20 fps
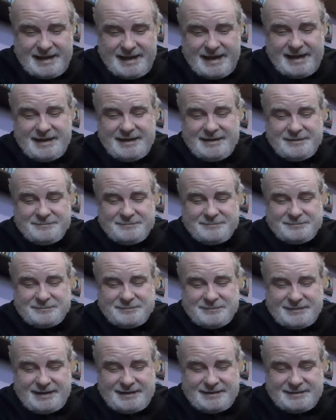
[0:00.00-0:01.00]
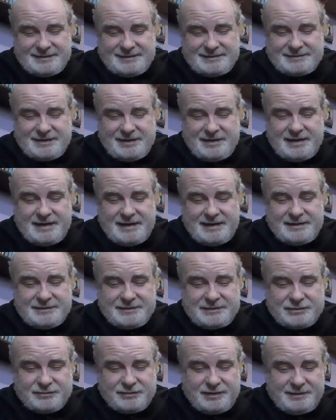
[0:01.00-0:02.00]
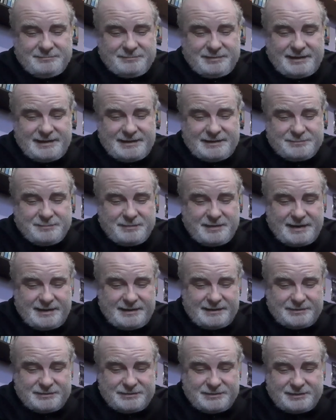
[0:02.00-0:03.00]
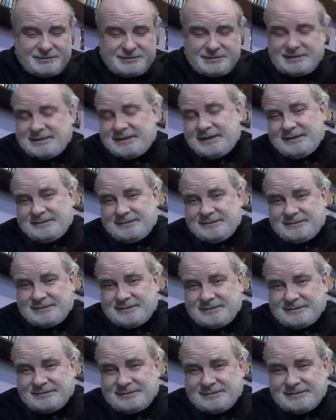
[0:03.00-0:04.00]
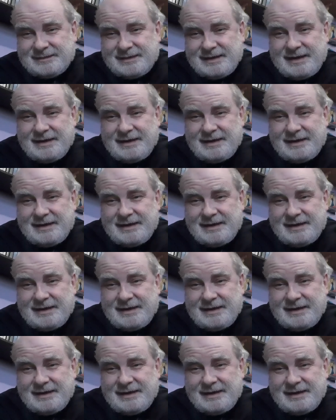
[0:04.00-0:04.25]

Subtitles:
The screenplay is by John Sanson.